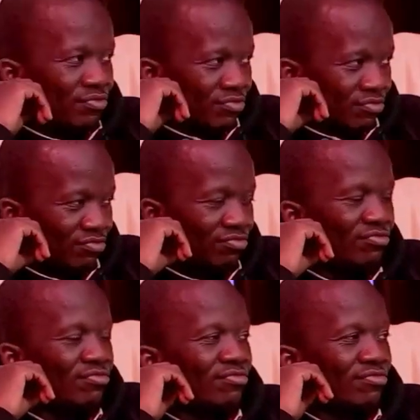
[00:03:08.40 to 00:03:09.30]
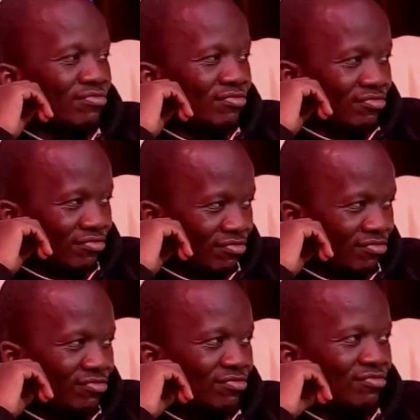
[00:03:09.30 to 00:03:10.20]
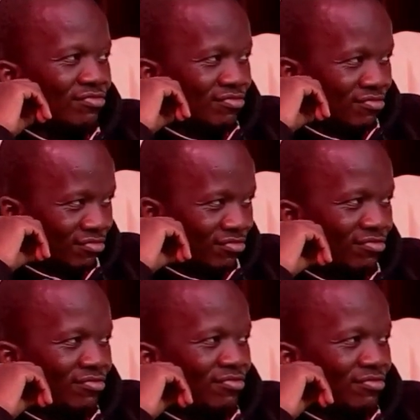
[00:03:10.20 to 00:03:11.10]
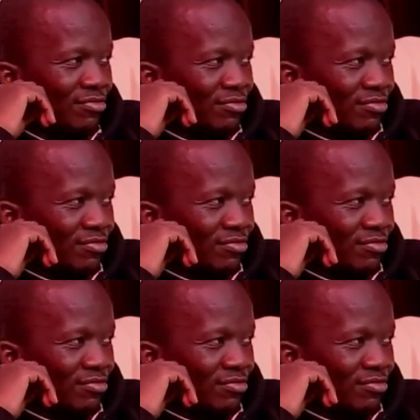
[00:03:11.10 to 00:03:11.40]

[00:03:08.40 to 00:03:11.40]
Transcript: This person isn't speaking.